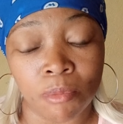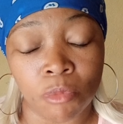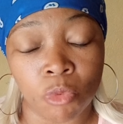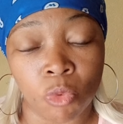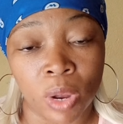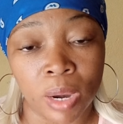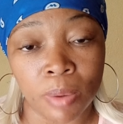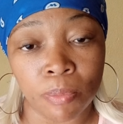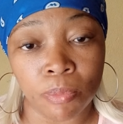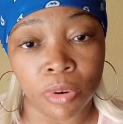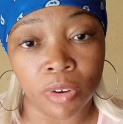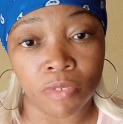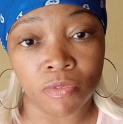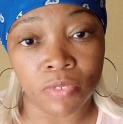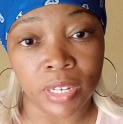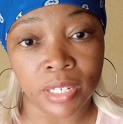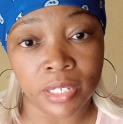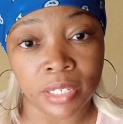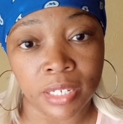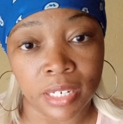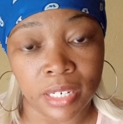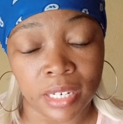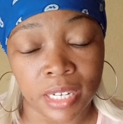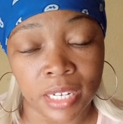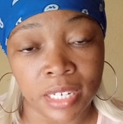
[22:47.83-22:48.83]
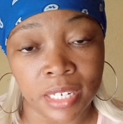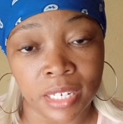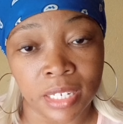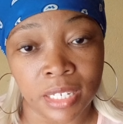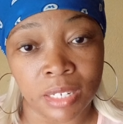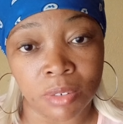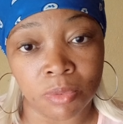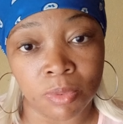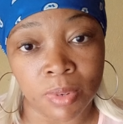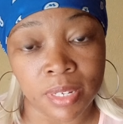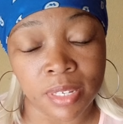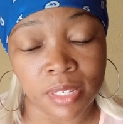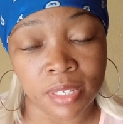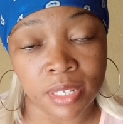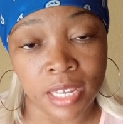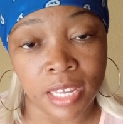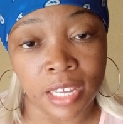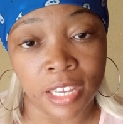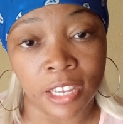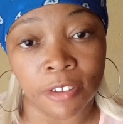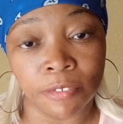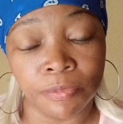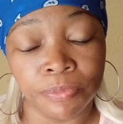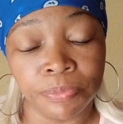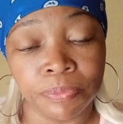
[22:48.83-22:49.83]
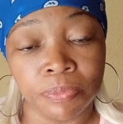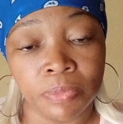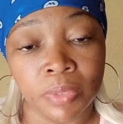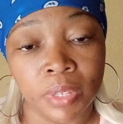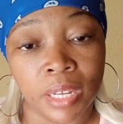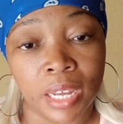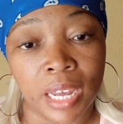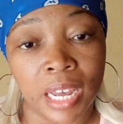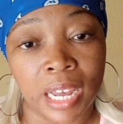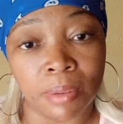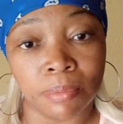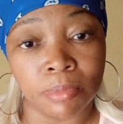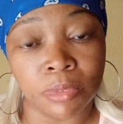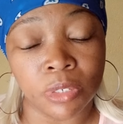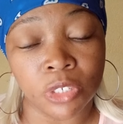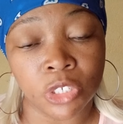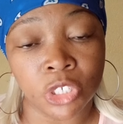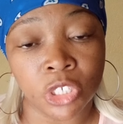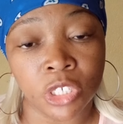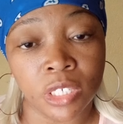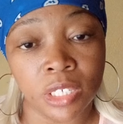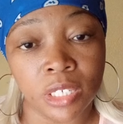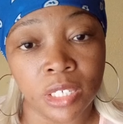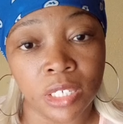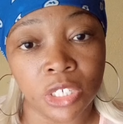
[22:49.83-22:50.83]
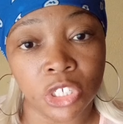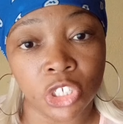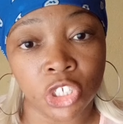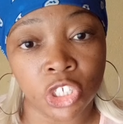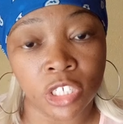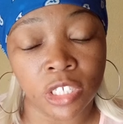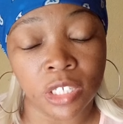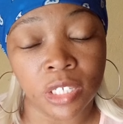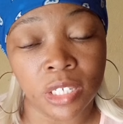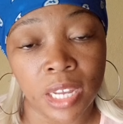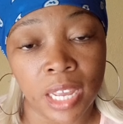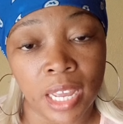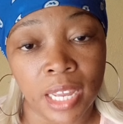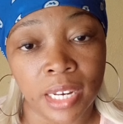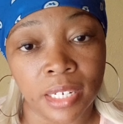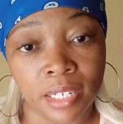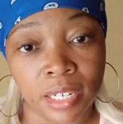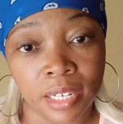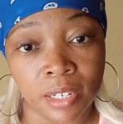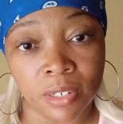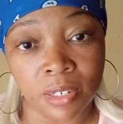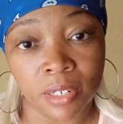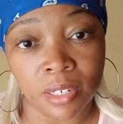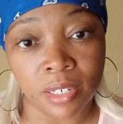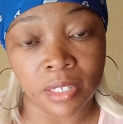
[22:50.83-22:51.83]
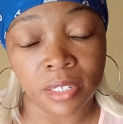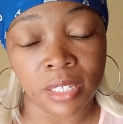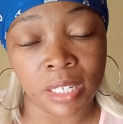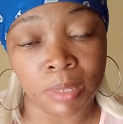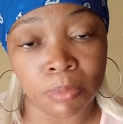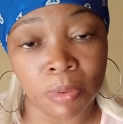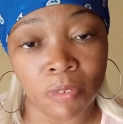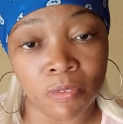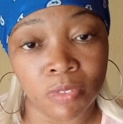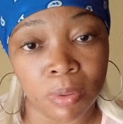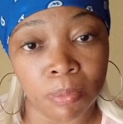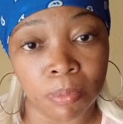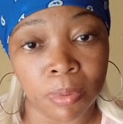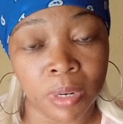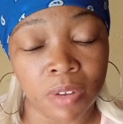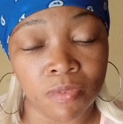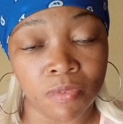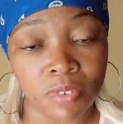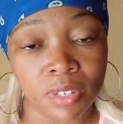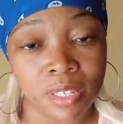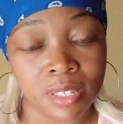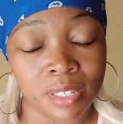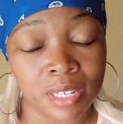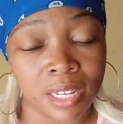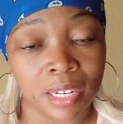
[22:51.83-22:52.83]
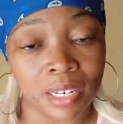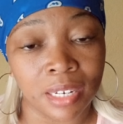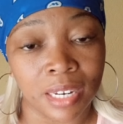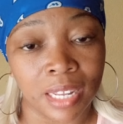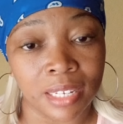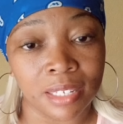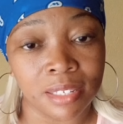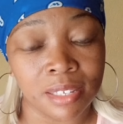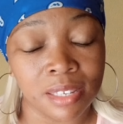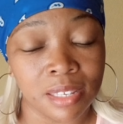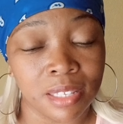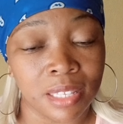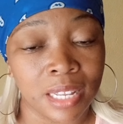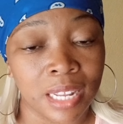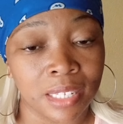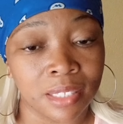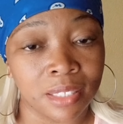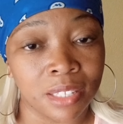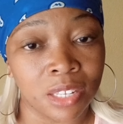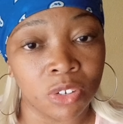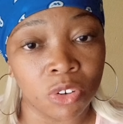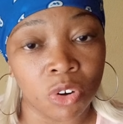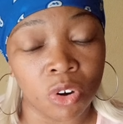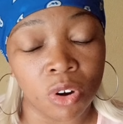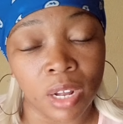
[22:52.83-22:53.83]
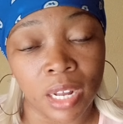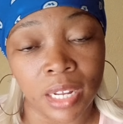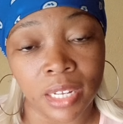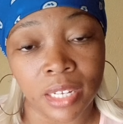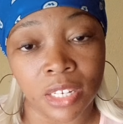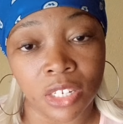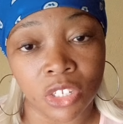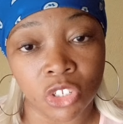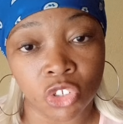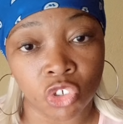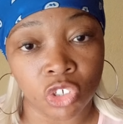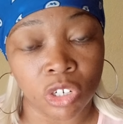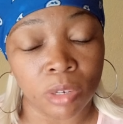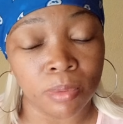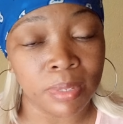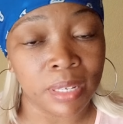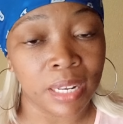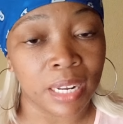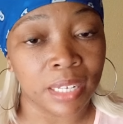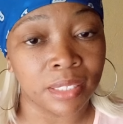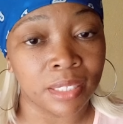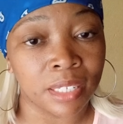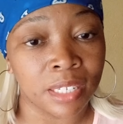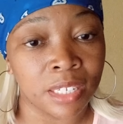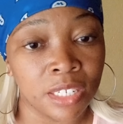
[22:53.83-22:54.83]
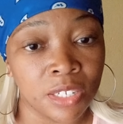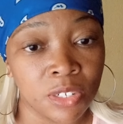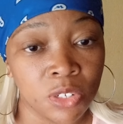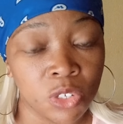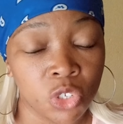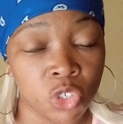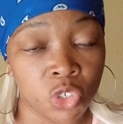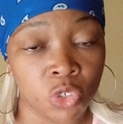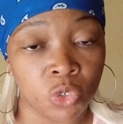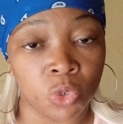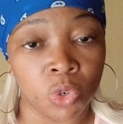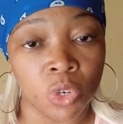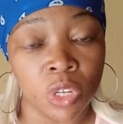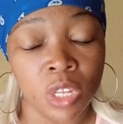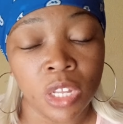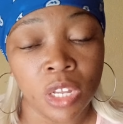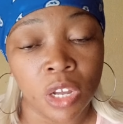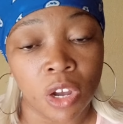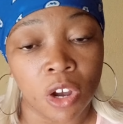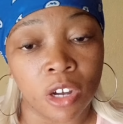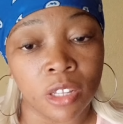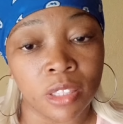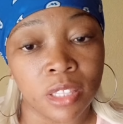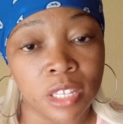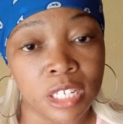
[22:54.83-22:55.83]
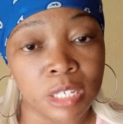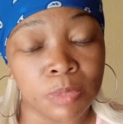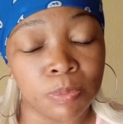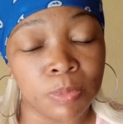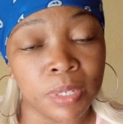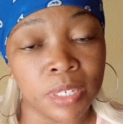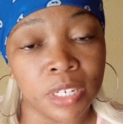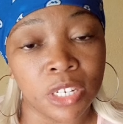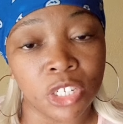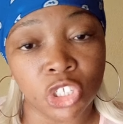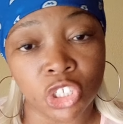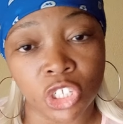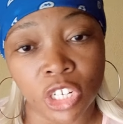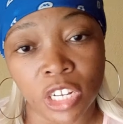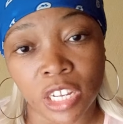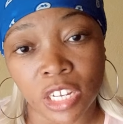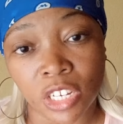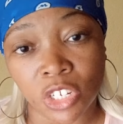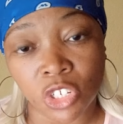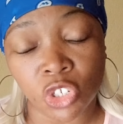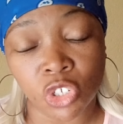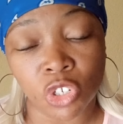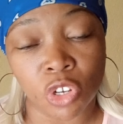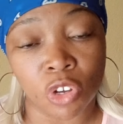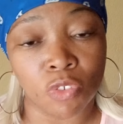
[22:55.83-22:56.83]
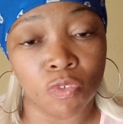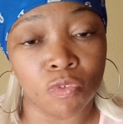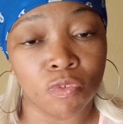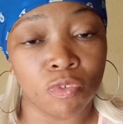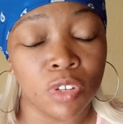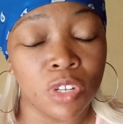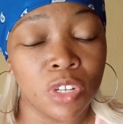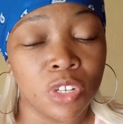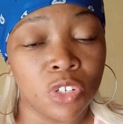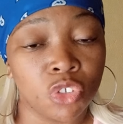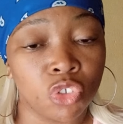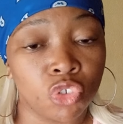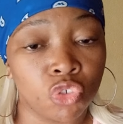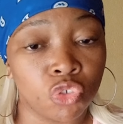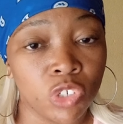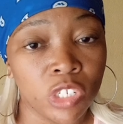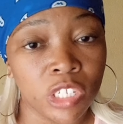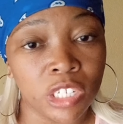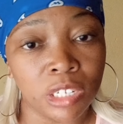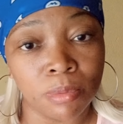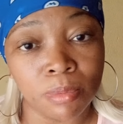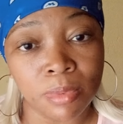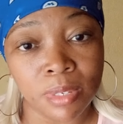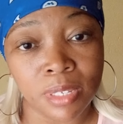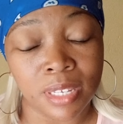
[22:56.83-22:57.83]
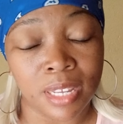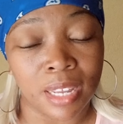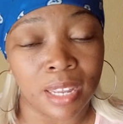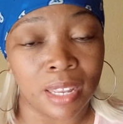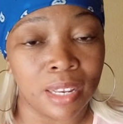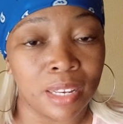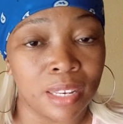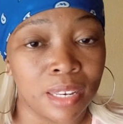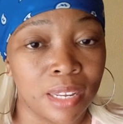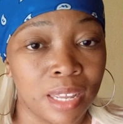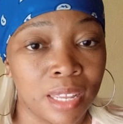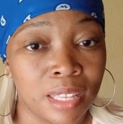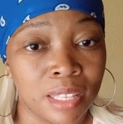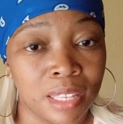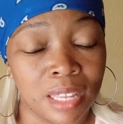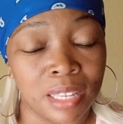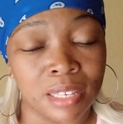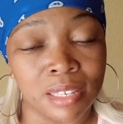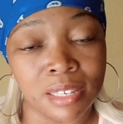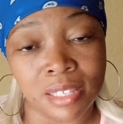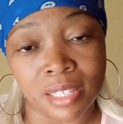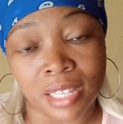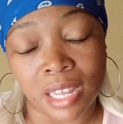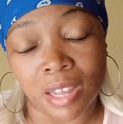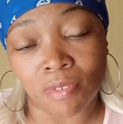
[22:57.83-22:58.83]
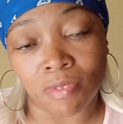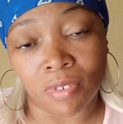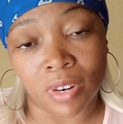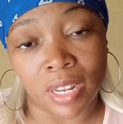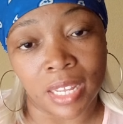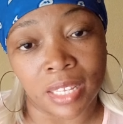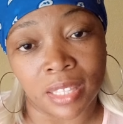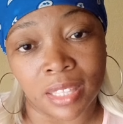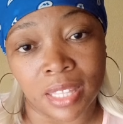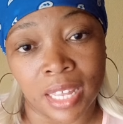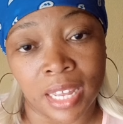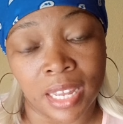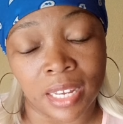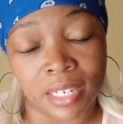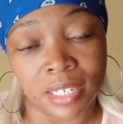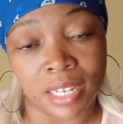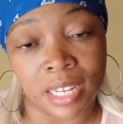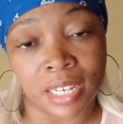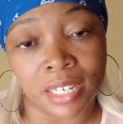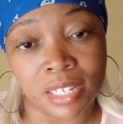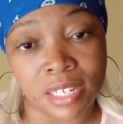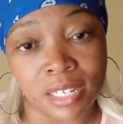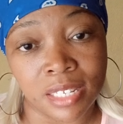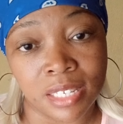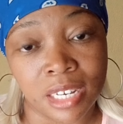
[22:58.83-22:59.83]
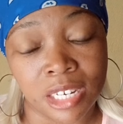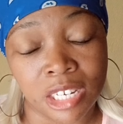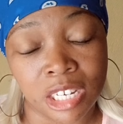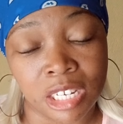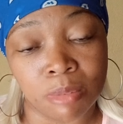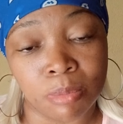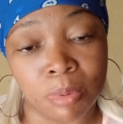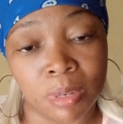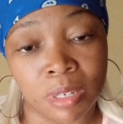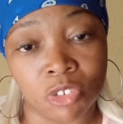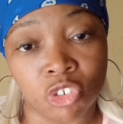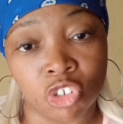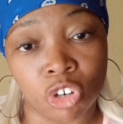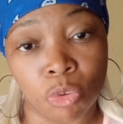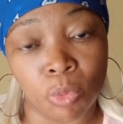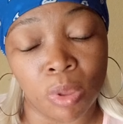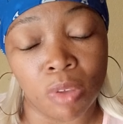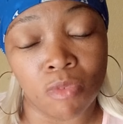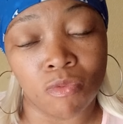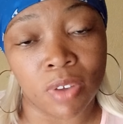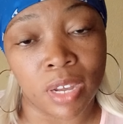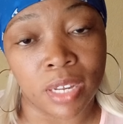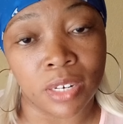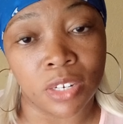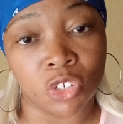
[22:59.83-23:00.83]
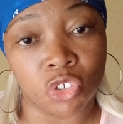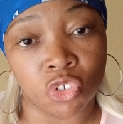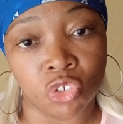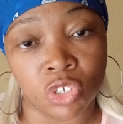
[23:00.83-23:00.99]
one prophetic lady was saying she had heard some of the prophets saying like they no longer get dreams like they used to, or there's been a change of dreams and stuff like that. And she said she's been dreaming funny